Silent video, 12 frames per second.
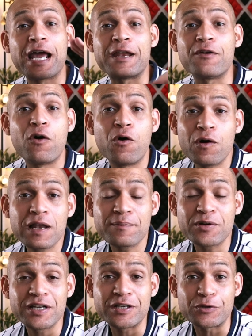and all I'm
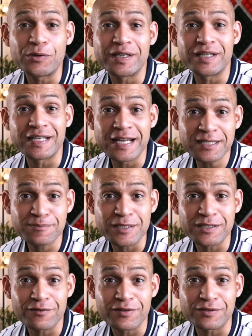gonna do in the next
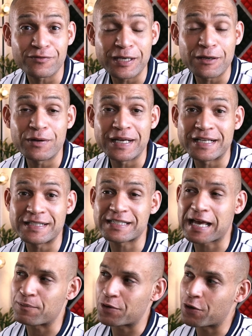piece of this video is
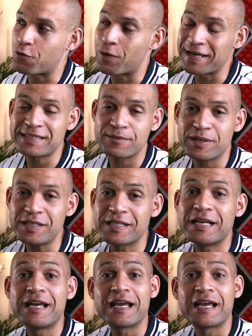I'm gonna wait a bit